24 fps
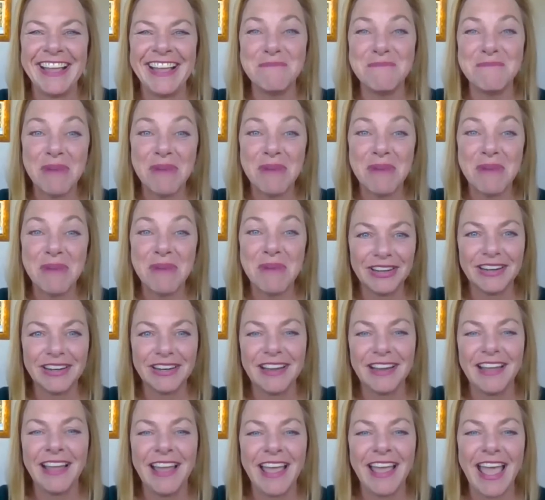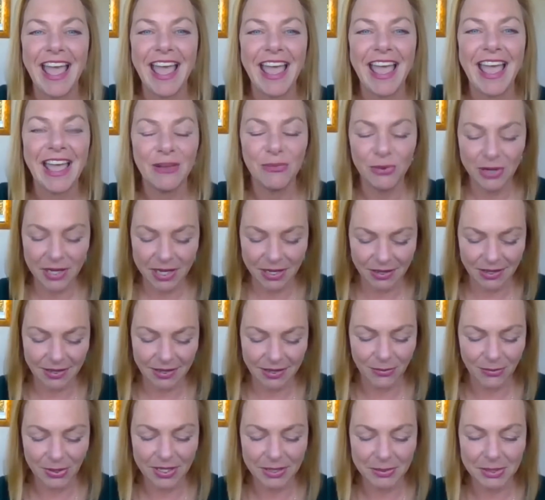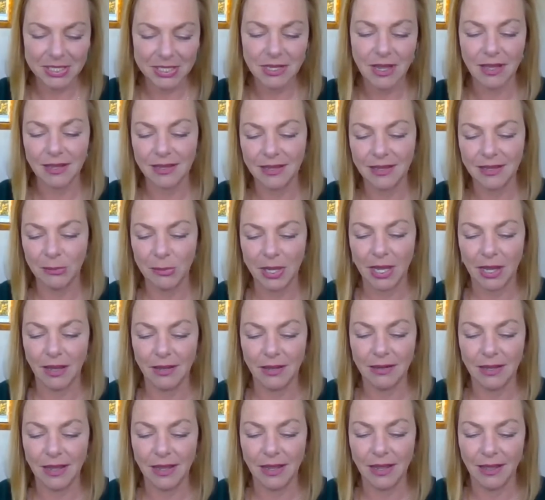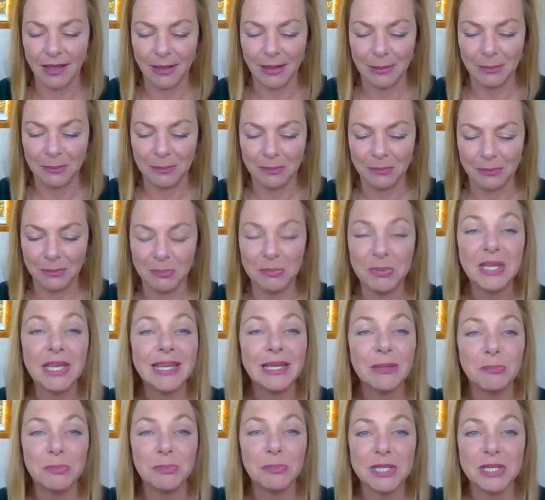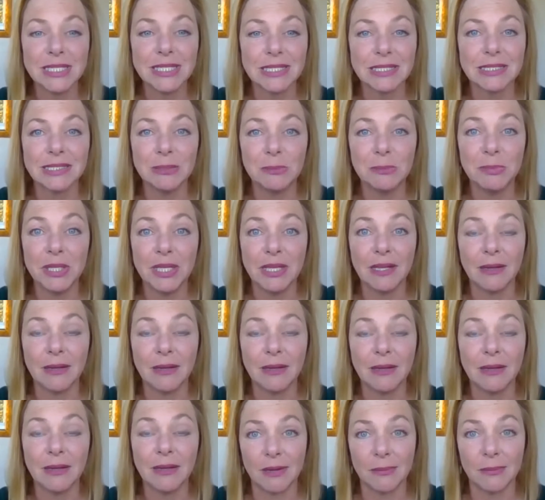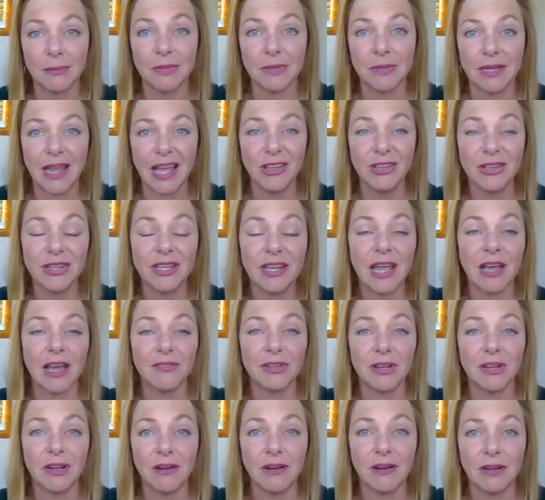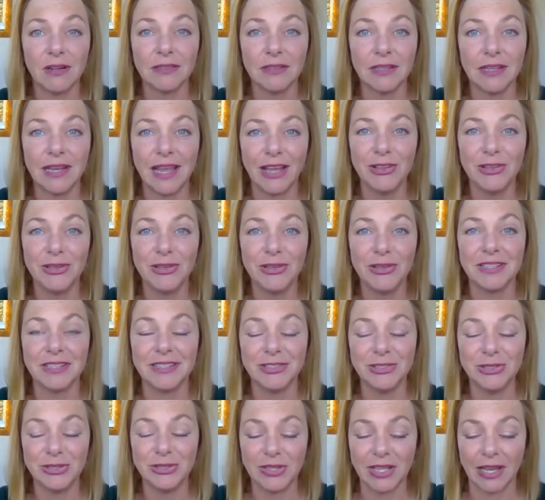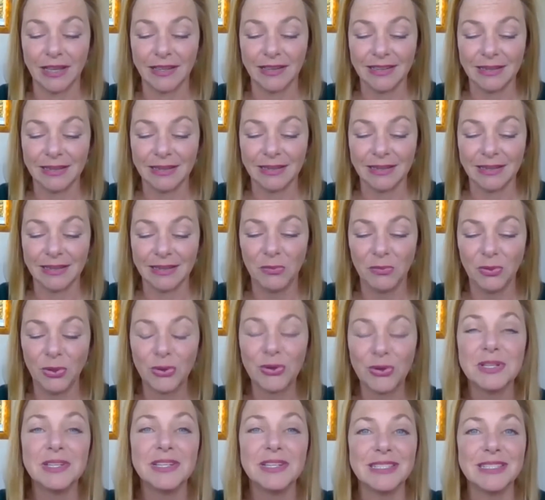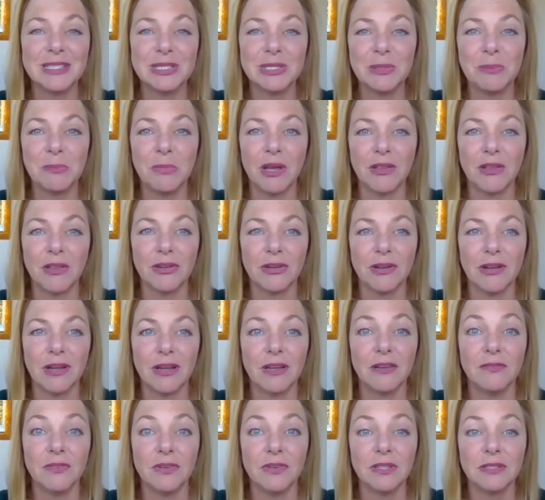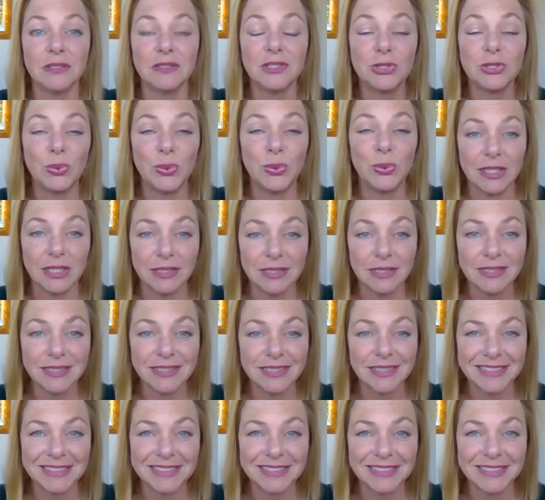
mother, and we're here. We're going to be talking about um, being in business and being a mom, and how you can have it all, and how you can do that. And Lauren is a mother of twins